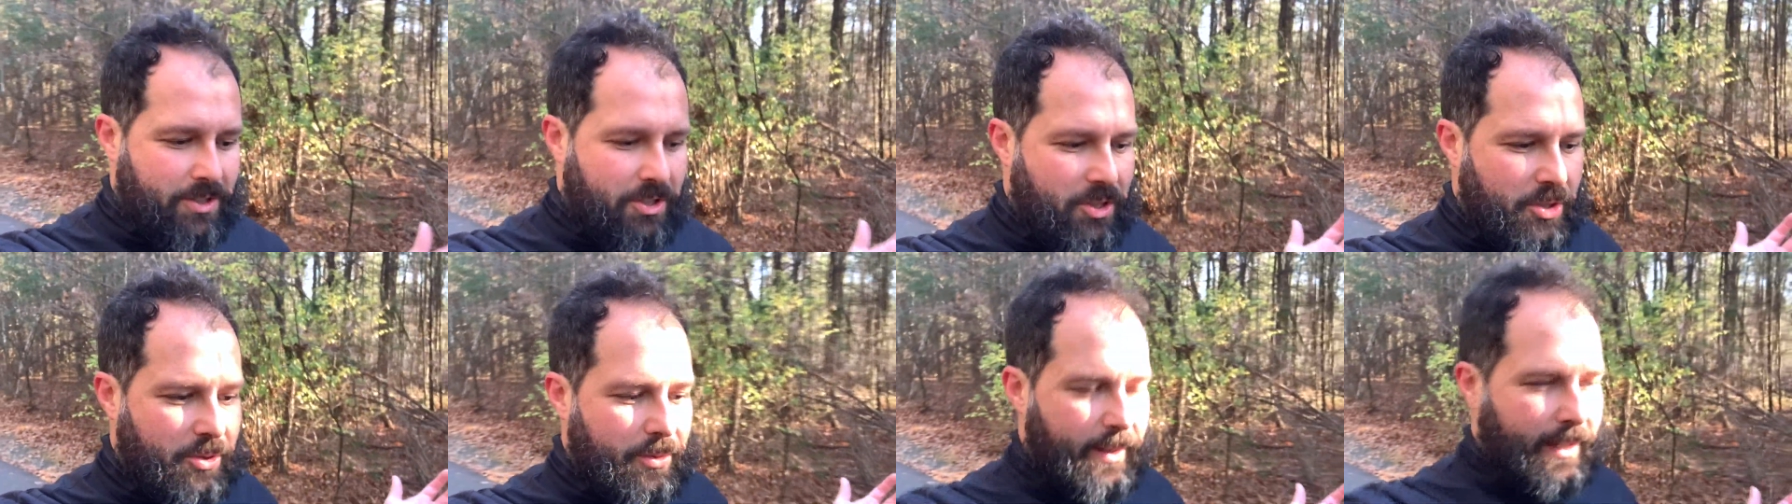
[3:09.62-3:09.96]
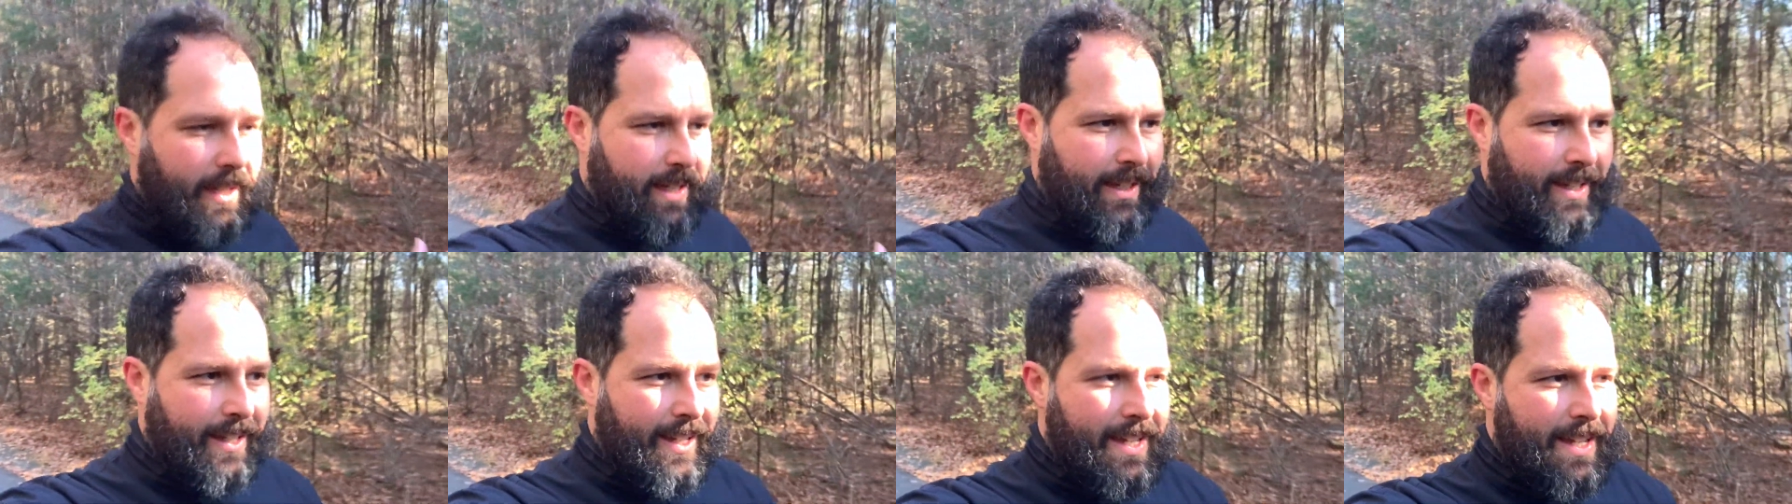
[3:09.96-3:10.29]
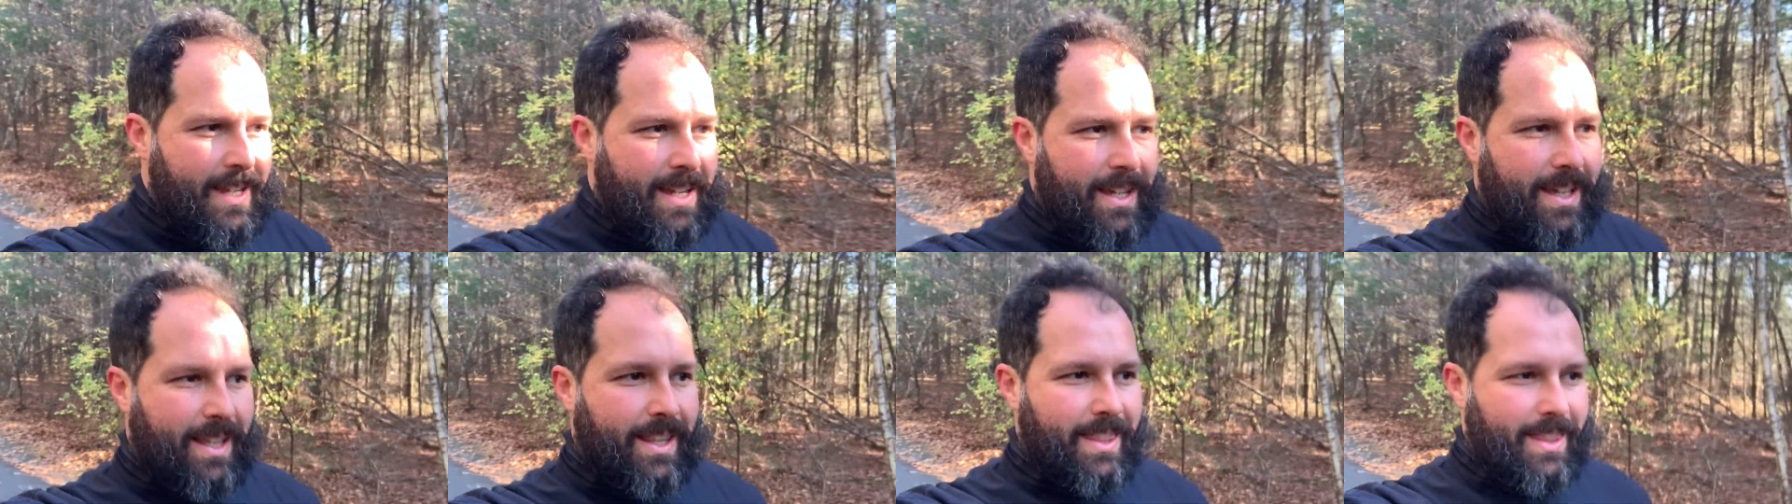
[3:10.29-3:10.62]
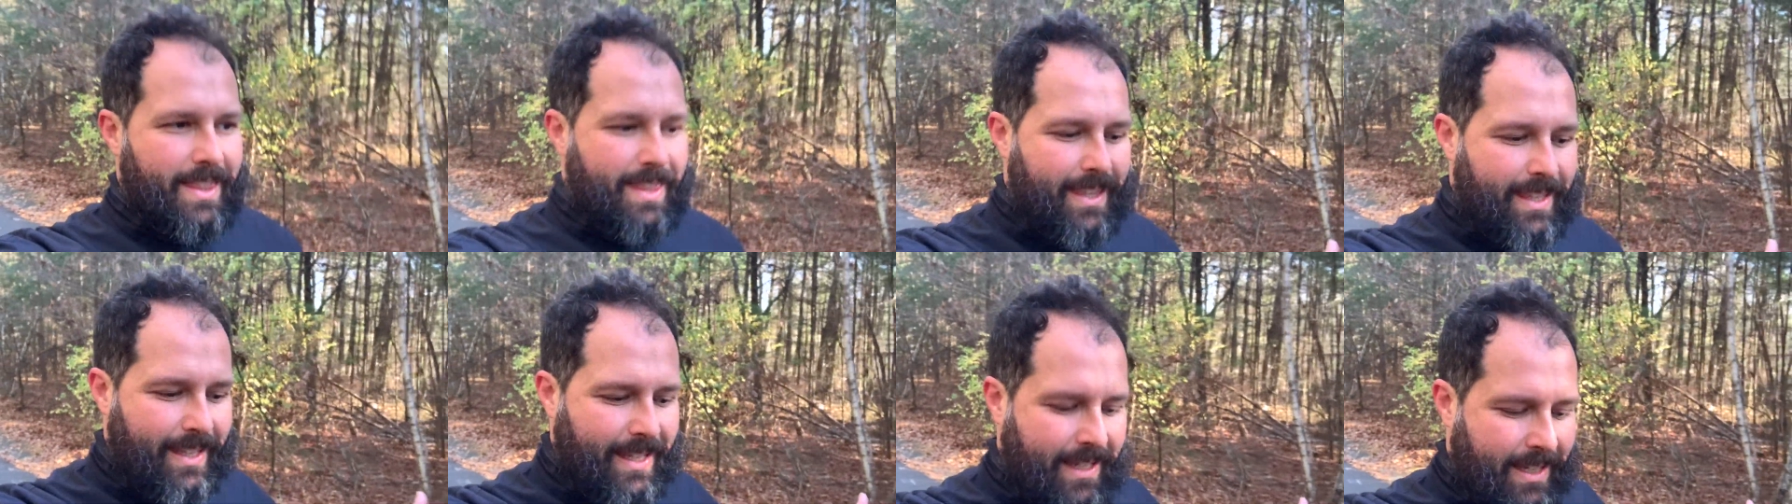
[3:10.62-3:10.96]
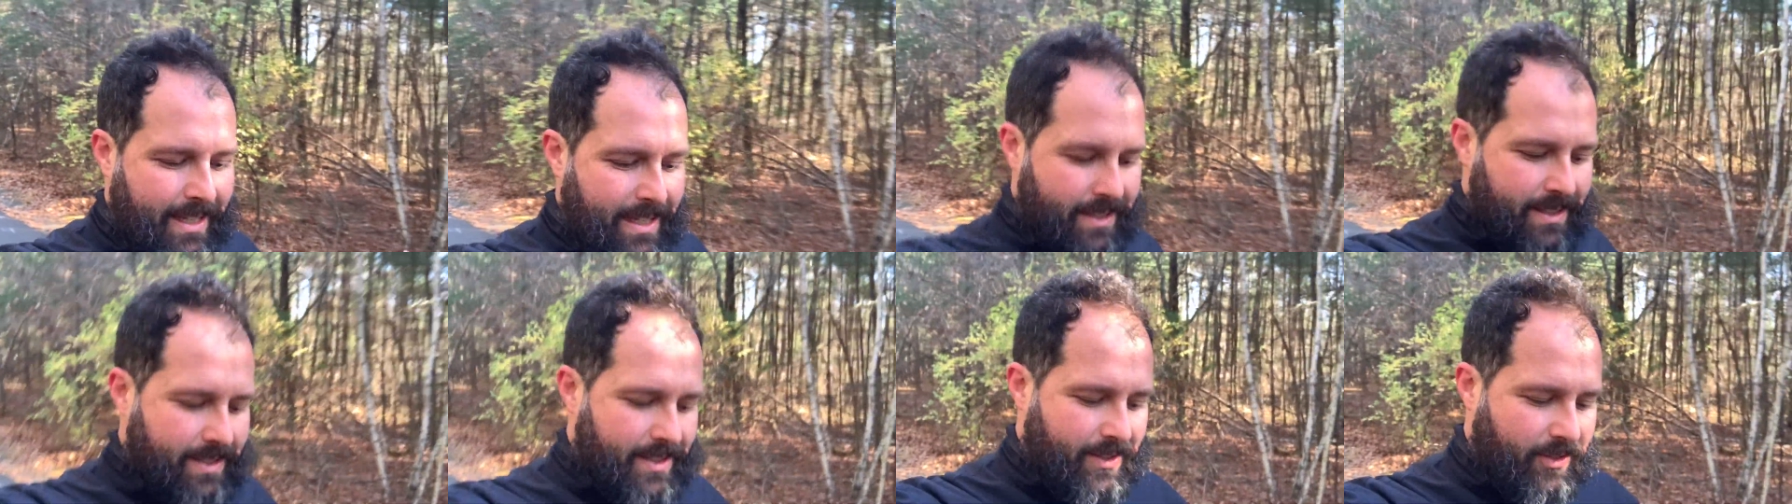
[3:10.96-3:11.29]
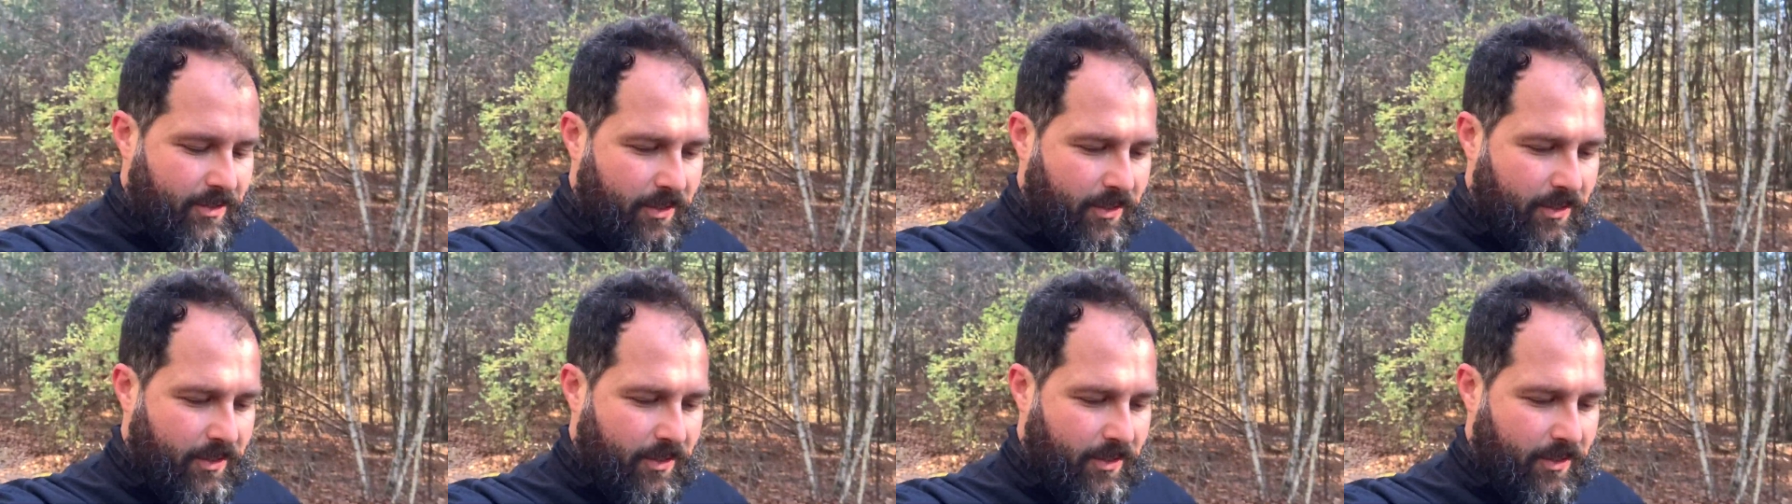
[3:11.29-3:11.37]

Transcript: doing these